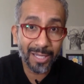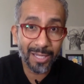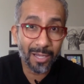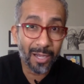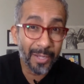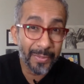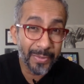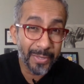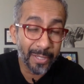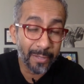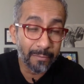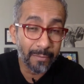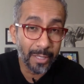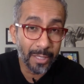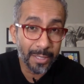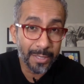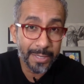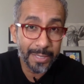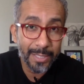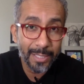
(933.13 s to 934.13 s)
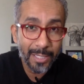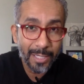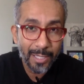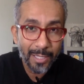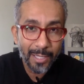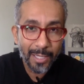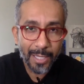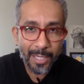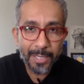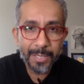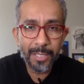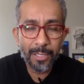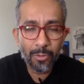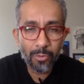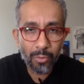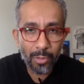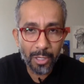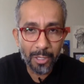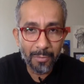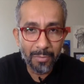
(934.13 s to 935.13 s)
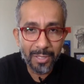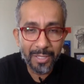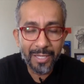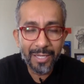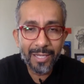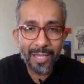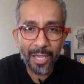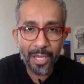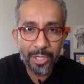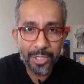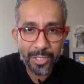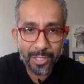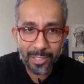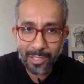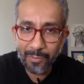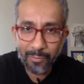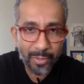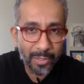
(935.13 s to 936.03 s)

my content mix, it's incredibly engaging.